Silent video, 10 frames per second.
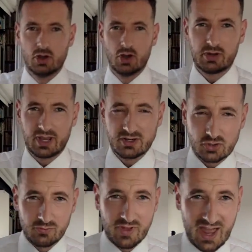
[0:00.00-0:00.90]
Okay,
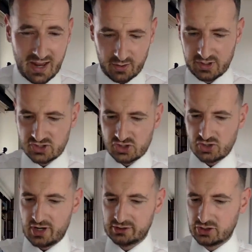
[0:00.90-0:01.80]
so now it's
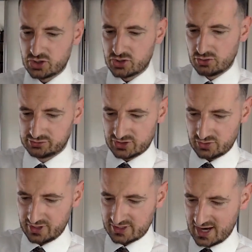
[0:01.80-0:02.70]
slightly shorter,
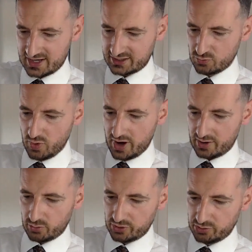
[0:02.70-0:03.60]
so exactly where
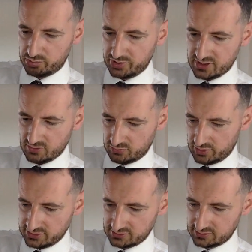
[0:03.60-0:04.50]
I want to be,
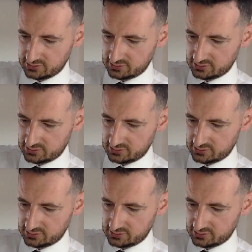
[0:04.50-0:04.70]
right?